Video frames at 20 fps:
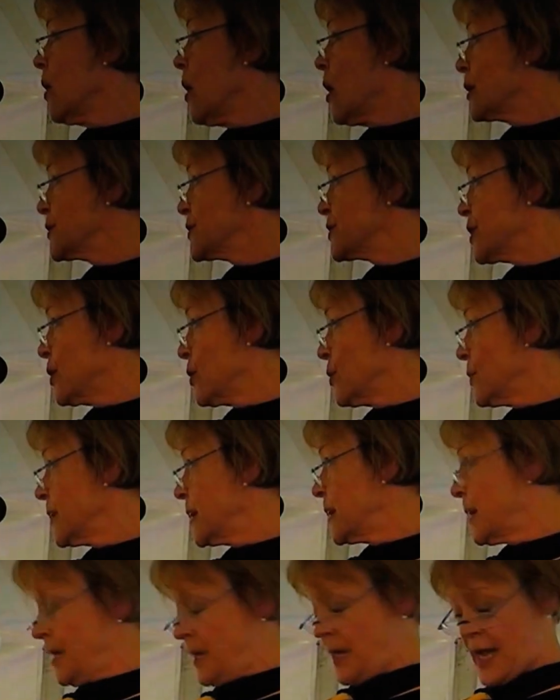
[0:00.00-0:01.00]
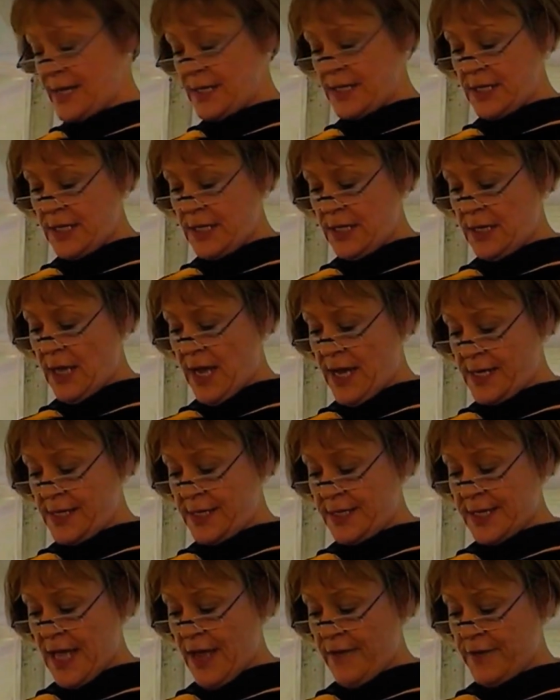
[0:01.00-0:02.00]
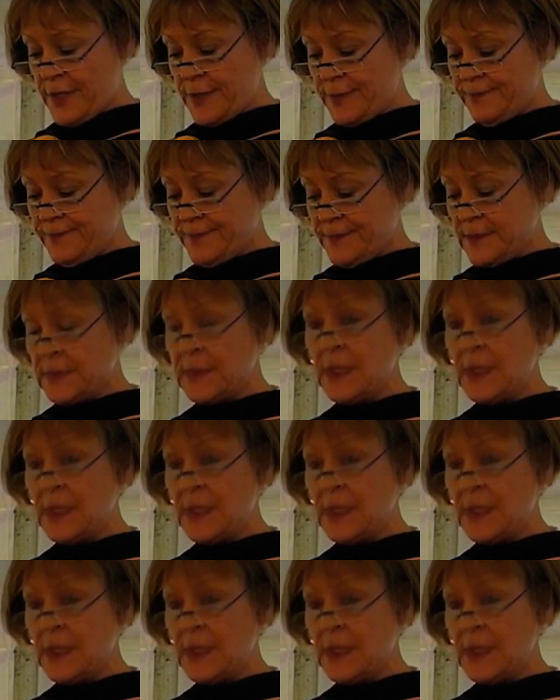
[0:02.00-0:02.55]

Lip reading: also in 1997.